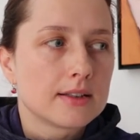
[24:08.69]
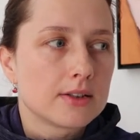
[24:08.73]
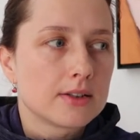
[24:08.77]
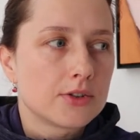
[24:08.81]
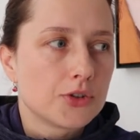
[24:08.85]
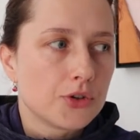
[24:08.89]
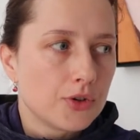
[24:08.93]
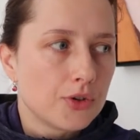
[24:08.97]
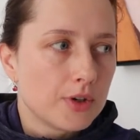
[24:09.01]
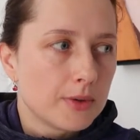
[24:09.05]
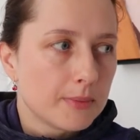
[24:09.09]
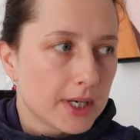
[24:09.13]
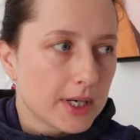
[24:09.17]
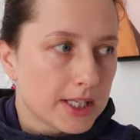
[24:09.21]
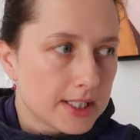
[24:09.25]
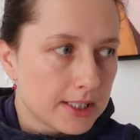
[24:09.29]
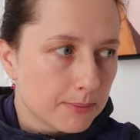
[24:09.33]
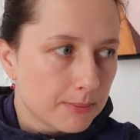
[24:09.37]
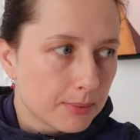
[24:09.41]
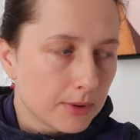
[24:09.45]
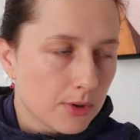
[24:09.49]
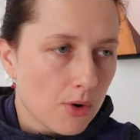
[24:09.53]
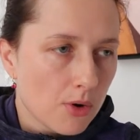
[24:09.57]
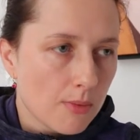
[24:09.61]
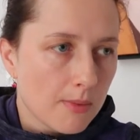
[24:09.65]
during my
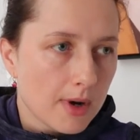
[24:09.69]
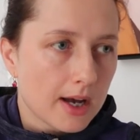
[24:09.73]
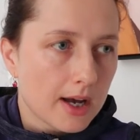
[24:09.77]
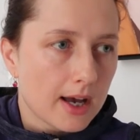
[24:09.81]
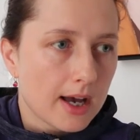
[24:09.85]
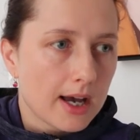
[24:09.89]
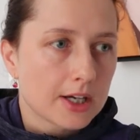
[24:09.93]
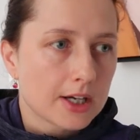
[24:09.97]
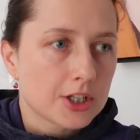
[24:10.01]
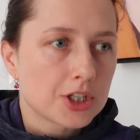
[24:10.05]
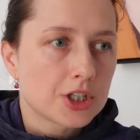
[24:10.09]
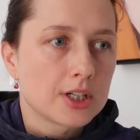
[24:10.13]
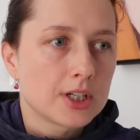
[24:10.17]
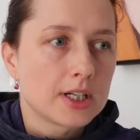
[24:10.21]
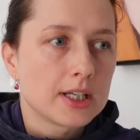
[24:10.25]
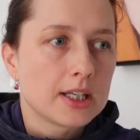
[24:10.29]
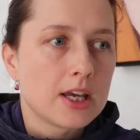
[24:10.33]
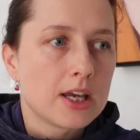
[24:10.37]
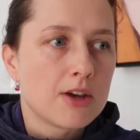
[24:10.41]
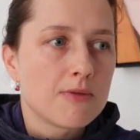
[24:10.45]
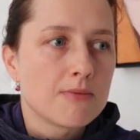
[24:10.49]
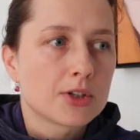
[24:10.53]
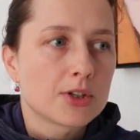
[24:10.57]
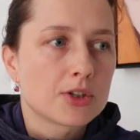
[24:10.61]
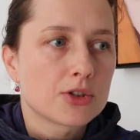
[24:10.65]
diploma actually
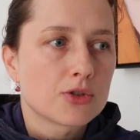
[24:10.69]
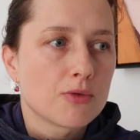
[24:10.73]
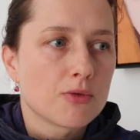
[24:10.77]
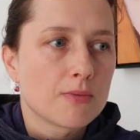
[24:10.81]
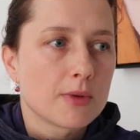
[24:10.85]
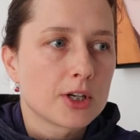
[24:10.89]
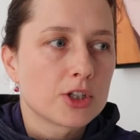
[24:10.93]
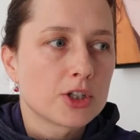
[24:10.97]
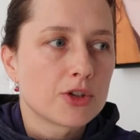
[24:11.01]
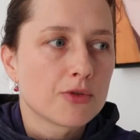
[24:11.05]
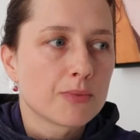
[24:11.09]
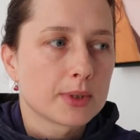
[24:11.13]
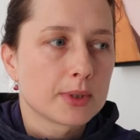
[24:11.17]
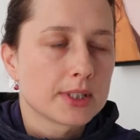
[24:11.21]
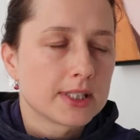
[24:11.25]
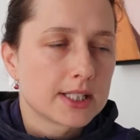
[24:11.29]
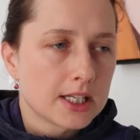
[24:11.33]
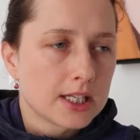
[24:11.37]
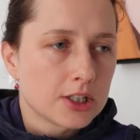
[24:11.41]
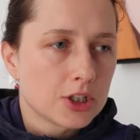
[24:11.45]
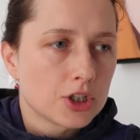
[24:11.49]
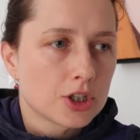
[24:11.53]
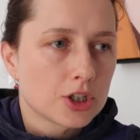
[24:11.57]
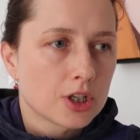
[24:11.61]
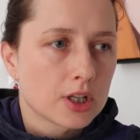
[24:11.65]
gave me so much of
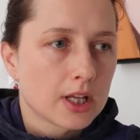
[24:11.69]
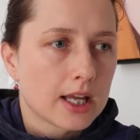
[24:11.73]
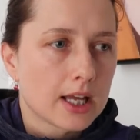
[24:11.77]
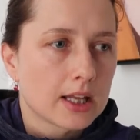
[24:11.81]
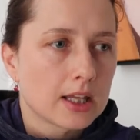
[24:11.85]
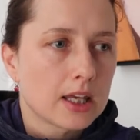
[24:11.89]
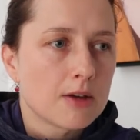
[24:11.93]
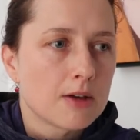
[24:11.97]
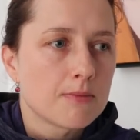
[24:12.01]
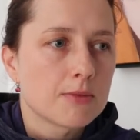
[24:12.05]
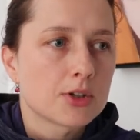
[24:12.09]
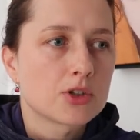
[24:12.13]
potential and gave